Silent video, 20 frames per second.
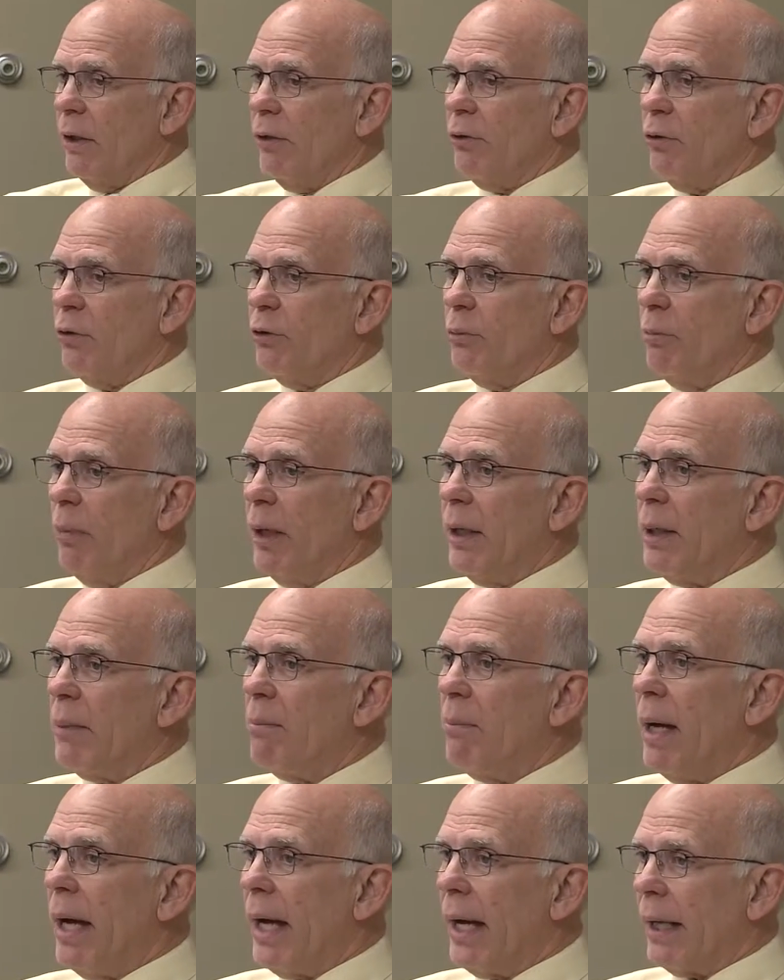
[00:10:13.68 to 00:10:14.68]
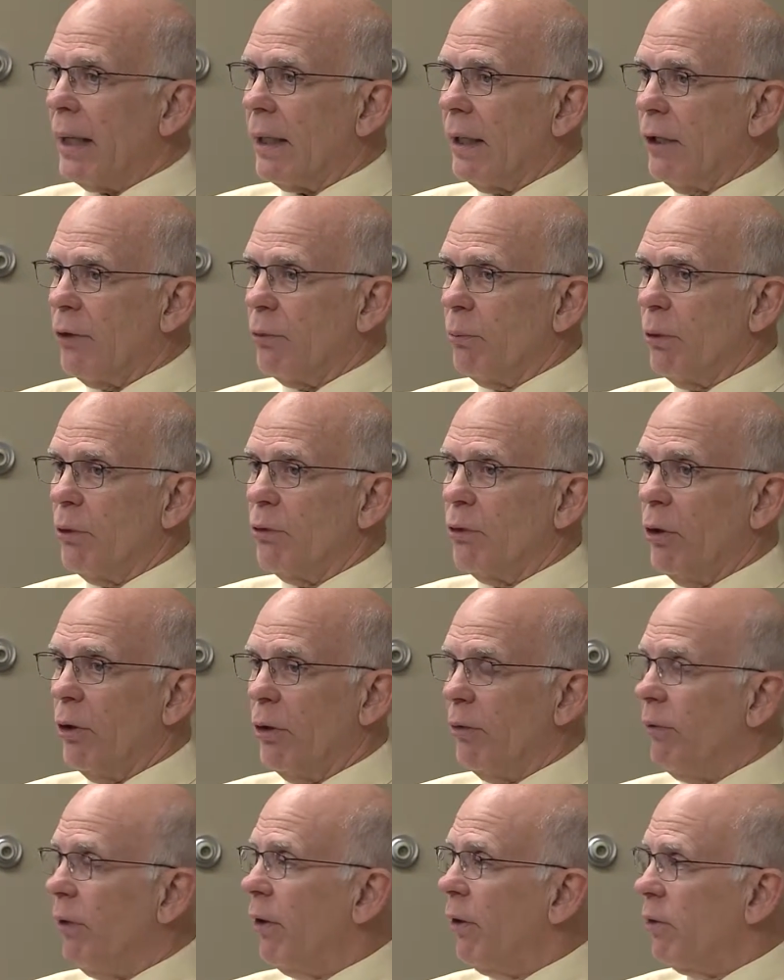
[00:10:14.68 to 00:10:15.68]
This is money back as a
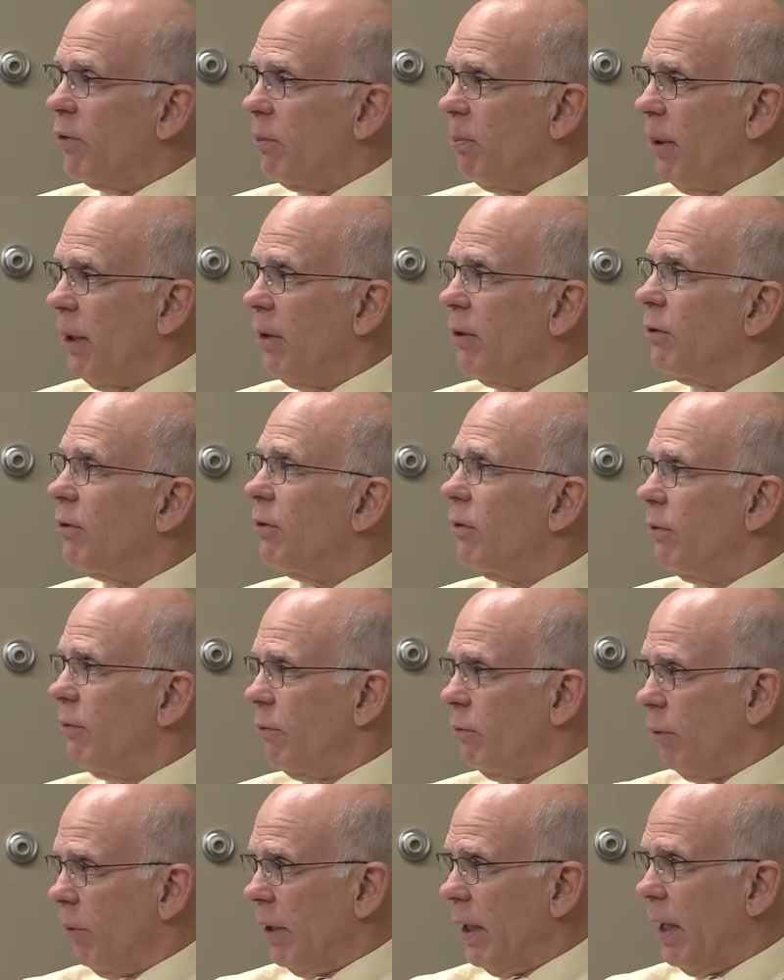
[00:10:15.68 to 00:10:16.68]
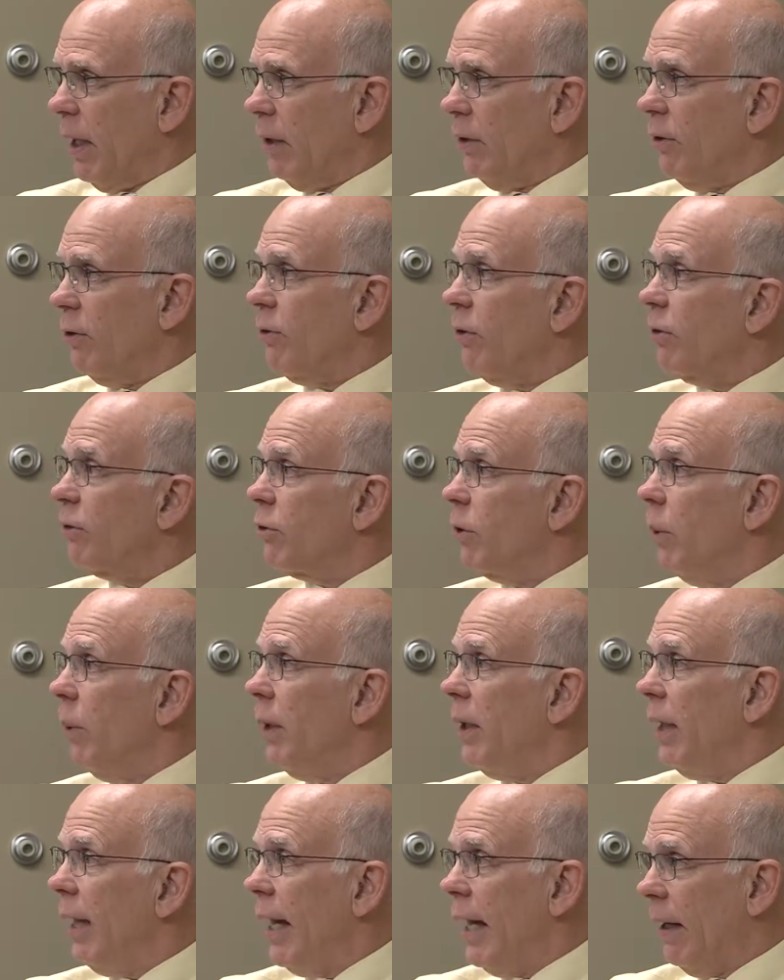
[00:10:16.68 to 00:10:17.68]
result of our expense for Kansas that's
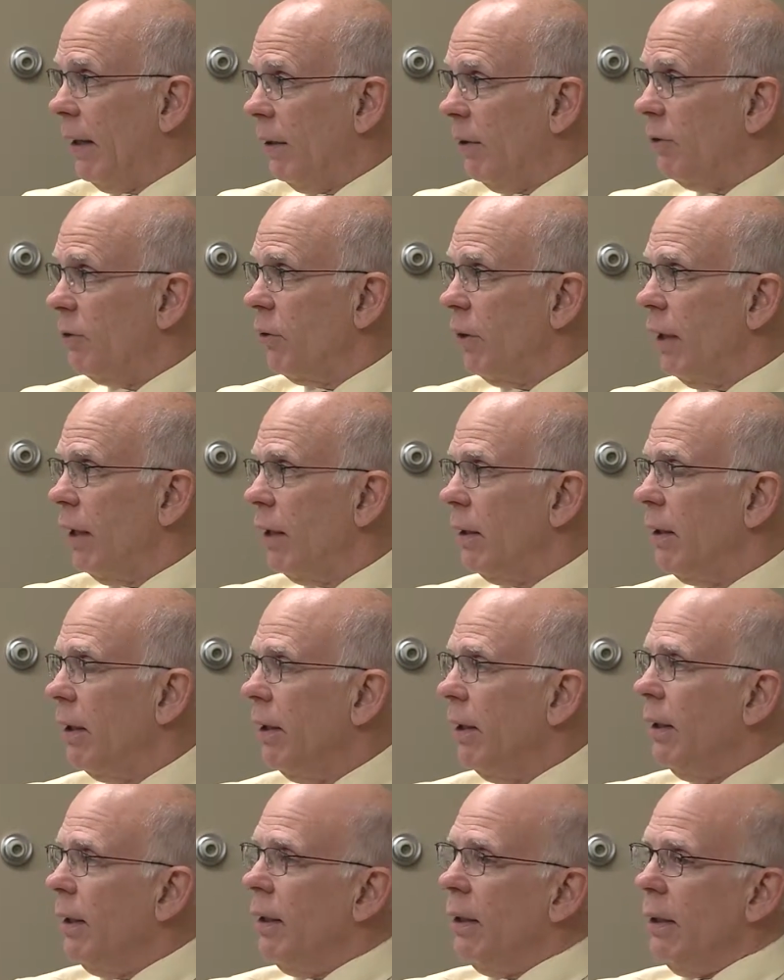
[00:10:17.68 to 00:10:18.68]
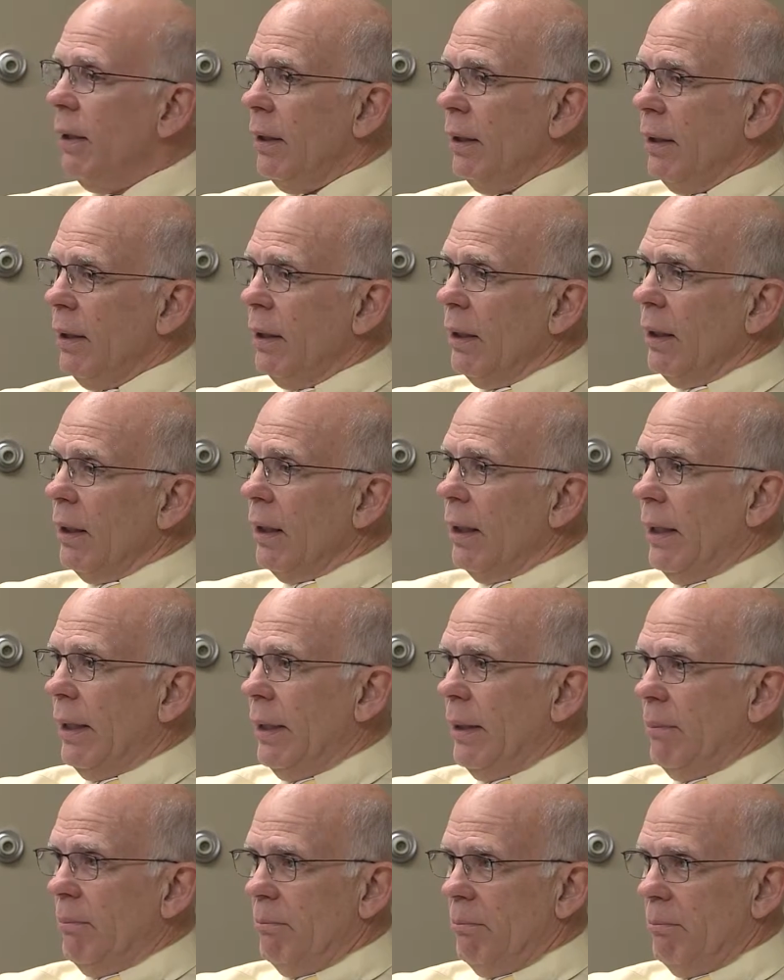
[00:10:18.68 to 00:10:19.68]
going out of the state.
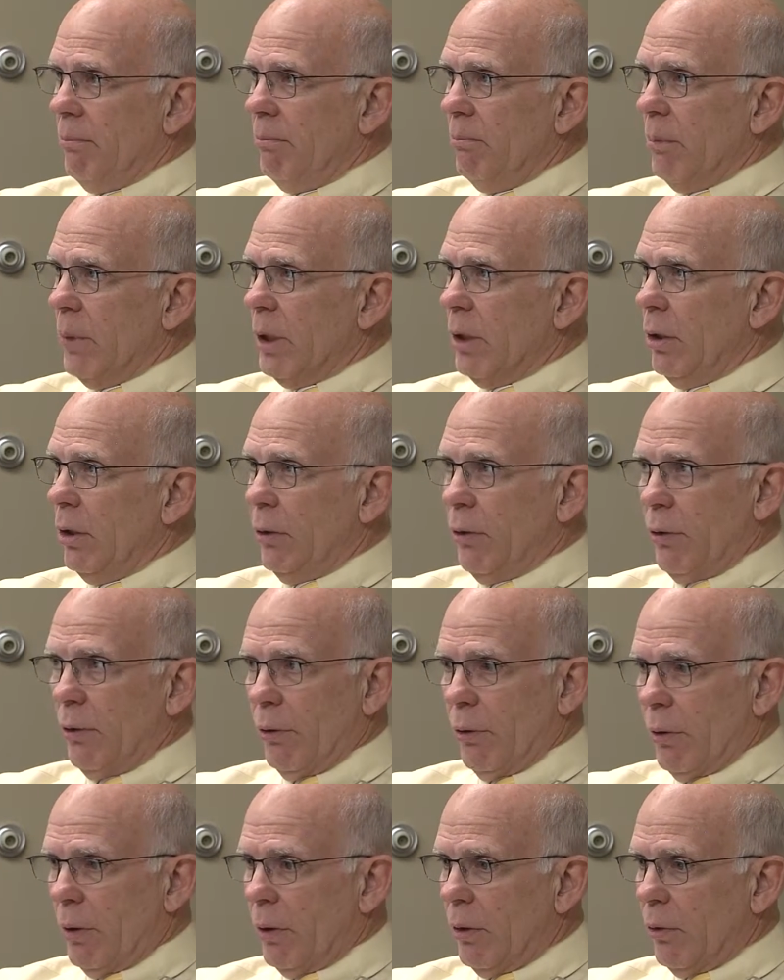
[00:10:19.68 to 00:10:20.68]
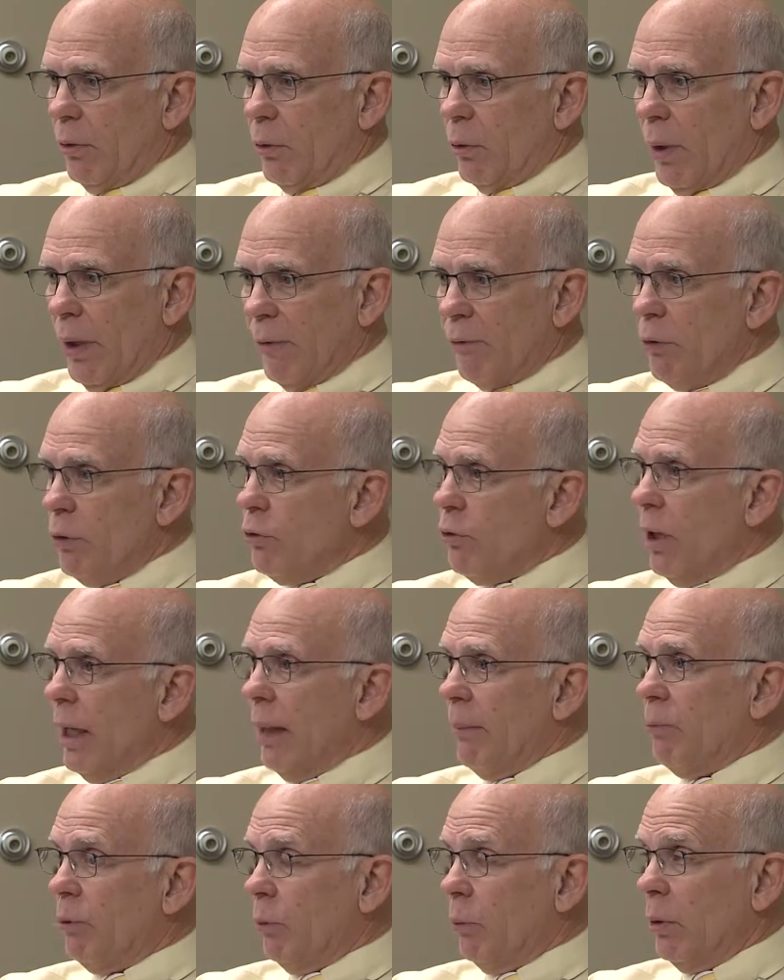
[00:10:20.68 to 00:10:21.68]
You know, there are quite a few
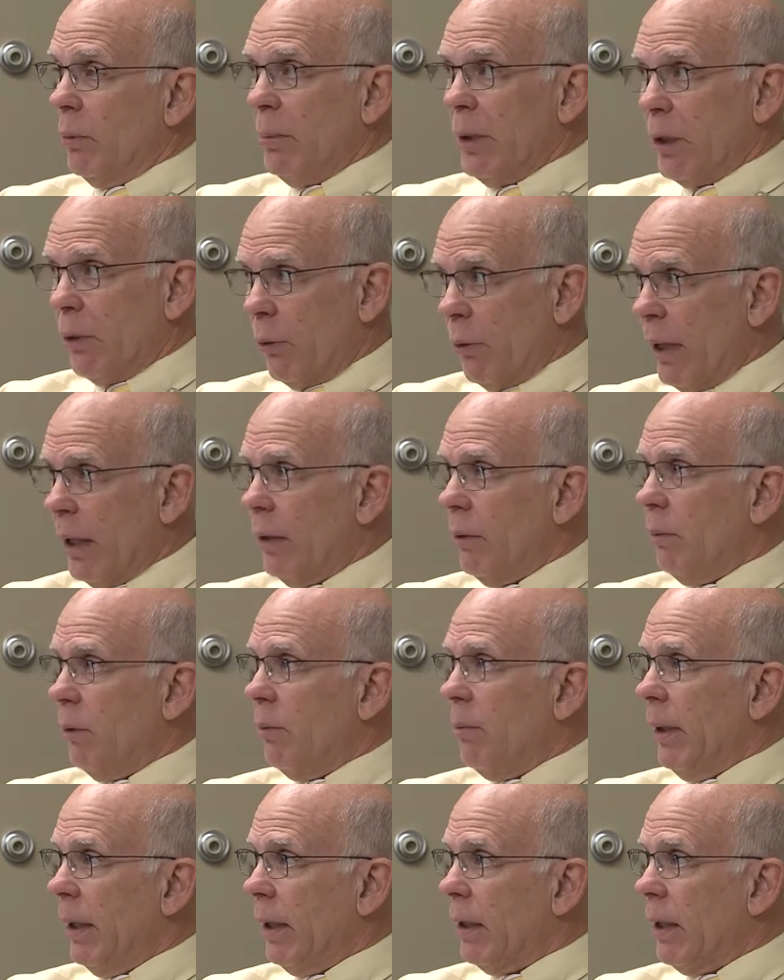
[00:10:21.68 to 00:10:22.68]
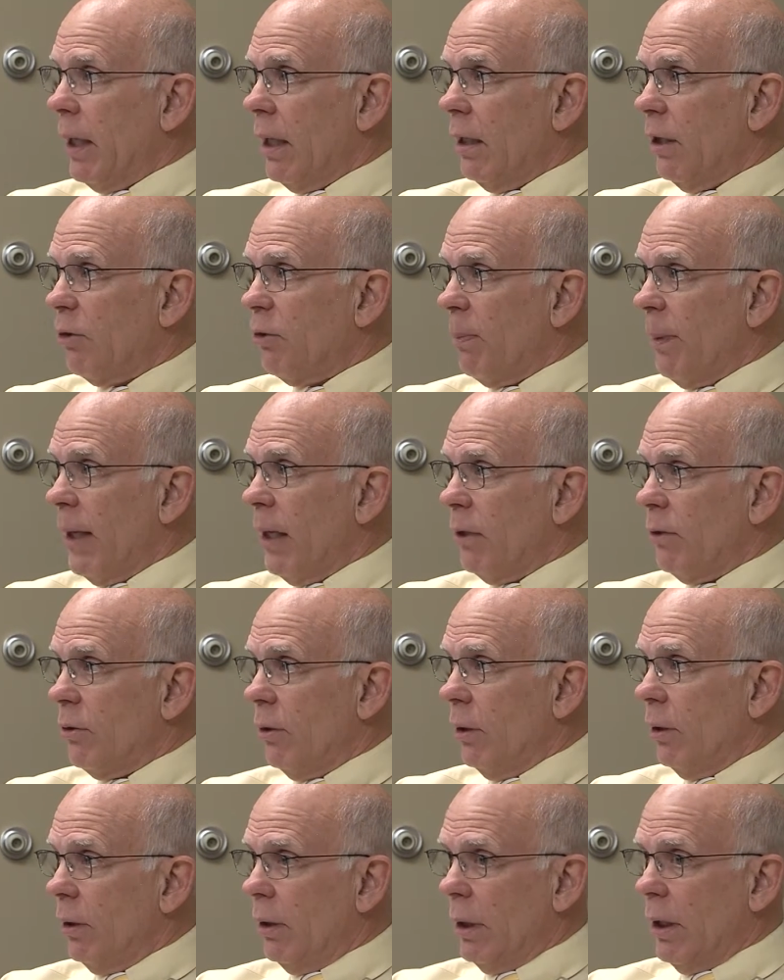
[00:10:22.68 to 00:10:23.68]
jobs that would be created with Medicaid
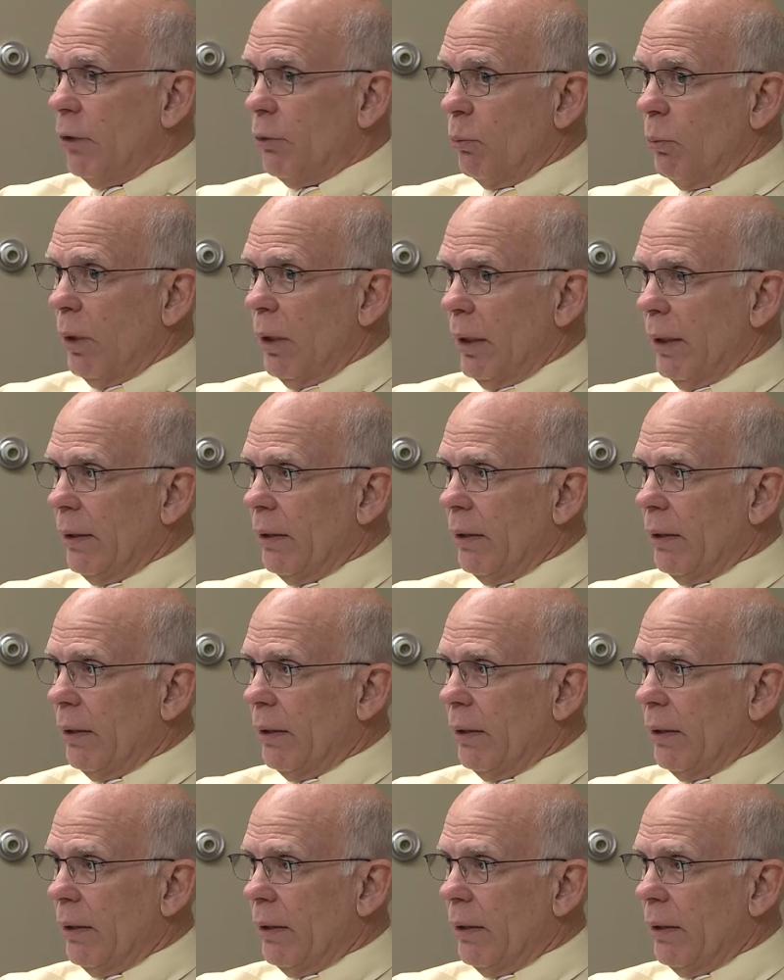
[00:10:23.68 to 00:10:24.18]
expansion as well.